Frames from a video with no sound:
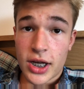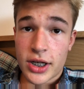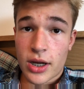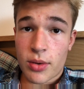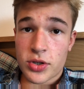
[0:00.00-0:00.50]

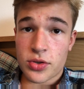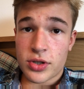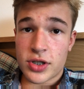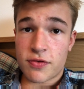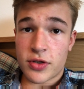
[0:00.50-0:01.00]
Now, I saw
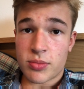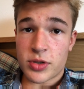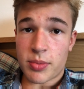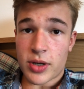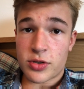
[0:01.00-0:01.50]
these
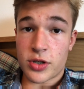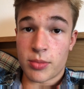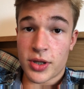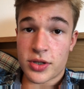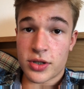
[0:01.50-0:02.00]
films about 2
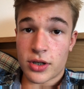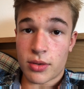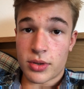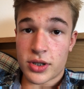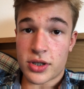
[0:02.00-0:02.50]
months
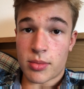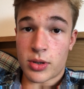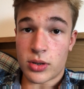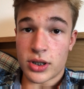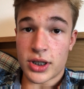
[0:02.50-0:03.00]
ago in the summer
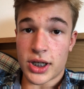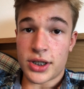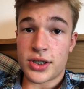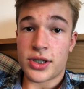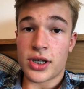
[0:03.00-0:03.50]

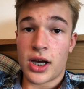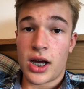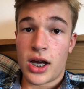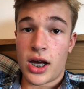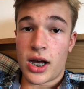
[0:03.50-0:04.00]
holidays,
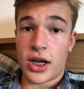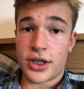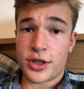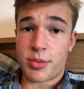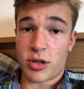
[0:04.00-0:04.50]

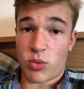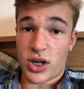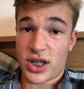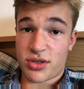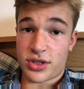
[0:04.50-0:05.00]
and it's been a
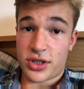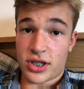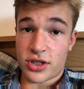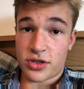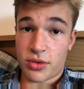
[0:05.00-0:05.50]
while now since I
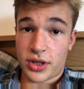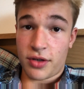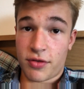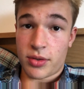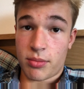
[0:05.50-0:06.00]
last saw any
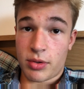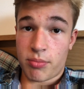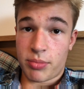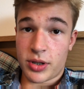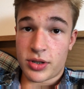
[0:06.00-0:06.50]
of them.
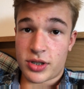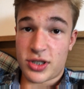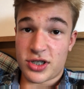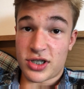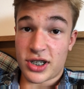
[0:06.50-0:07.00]
But
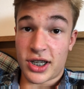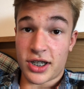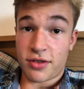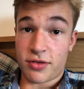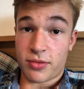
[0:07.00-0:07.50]
just like
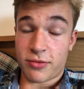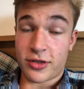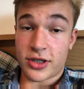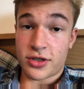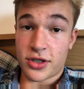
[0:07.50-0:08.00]
any film
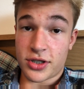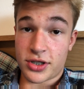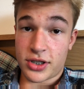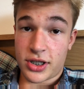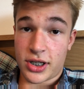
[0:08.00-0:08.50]

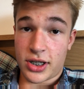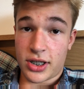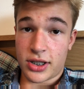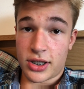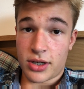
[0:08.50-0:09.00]
franchise,
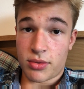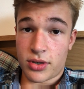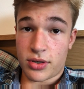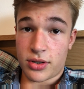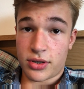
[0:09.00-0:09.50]
there
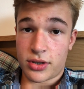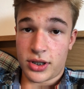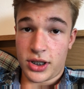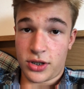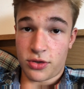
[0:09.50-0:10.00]
are
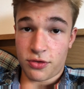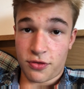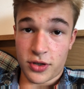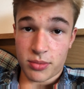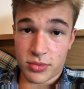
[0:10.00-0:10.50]
the good
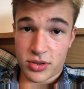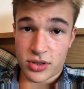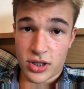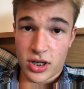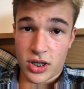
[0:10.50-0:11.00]

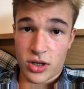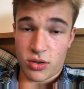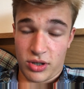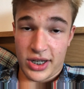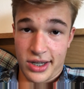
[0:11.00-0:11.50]
films,
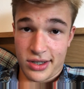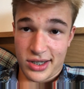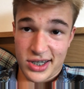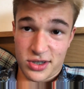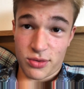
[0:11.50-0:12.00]
or I
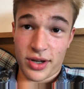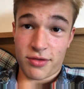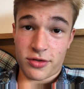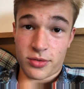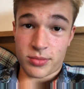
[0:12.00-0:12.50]
guess great
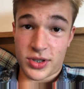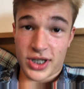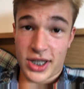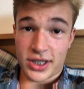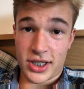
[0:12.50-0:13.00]
films,
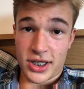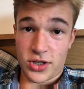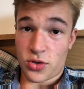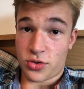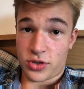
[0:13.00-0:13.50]
and the
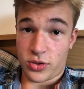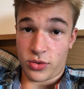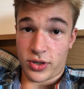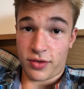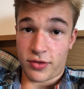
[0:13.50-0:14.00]
not so
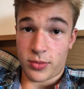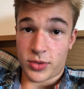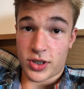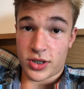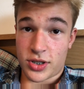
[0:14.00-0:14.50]
great
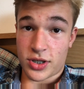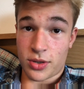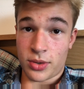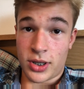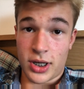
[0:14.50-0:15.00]
films, and so